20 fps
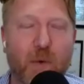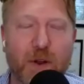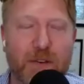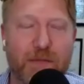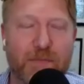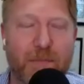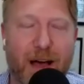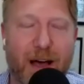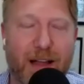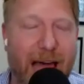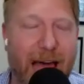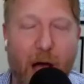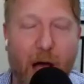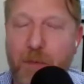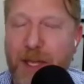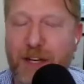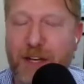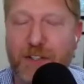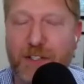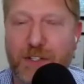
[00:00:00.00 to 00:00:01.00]
would allow
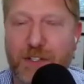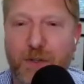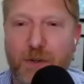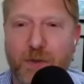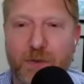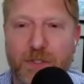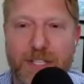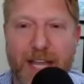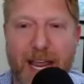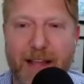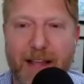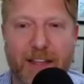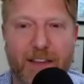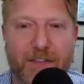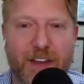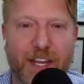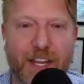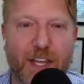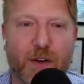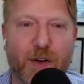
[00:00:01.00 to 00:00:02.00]
me to do daily
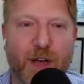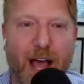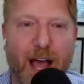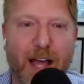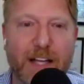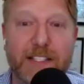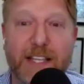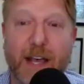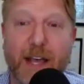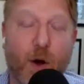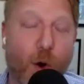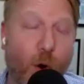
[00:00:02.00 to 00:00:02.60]
video content,